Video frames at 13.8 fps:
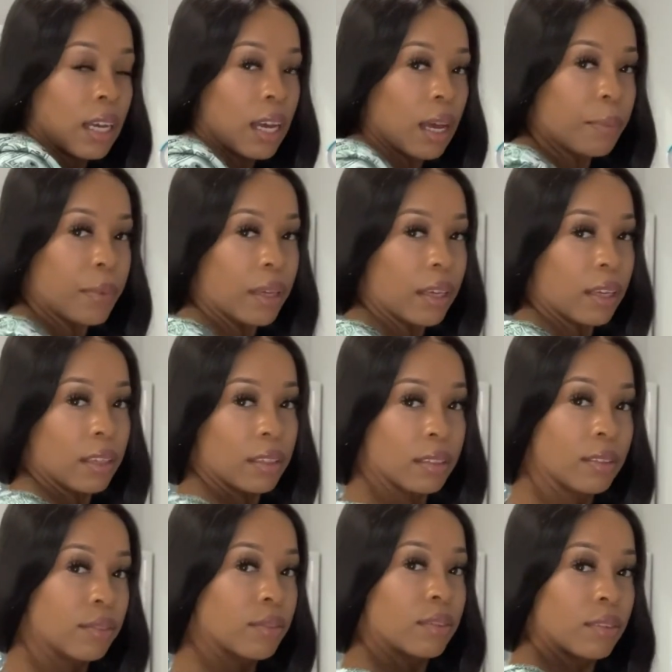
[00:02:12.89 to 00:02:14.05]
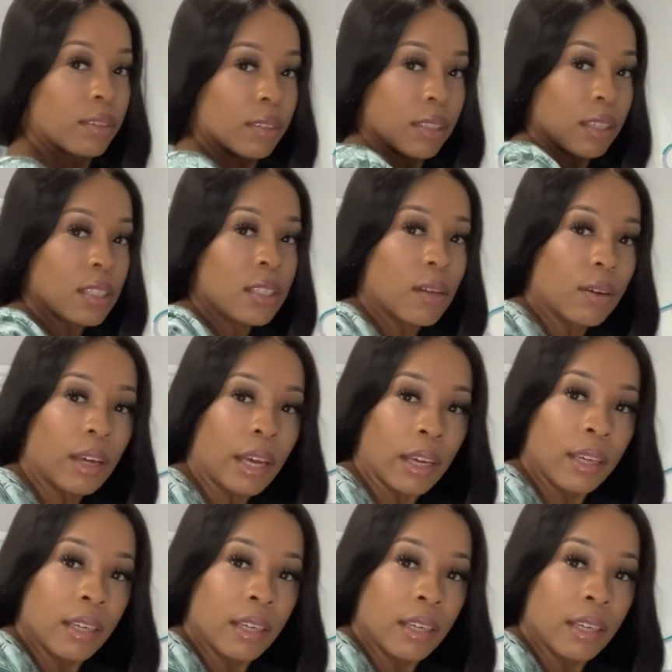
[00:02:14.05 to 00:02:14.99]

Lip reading: I mean, it's okay.